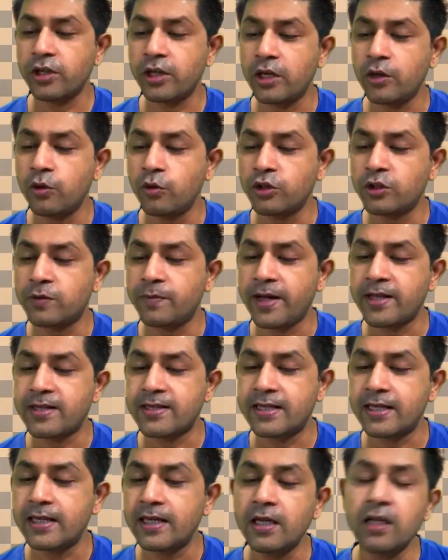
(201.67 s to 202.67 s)
used by
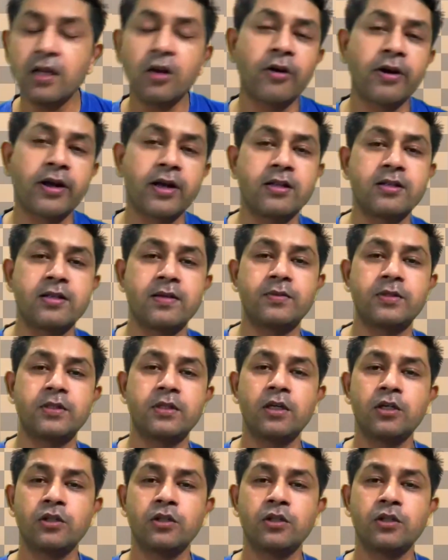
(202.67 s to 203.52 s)
single organisms.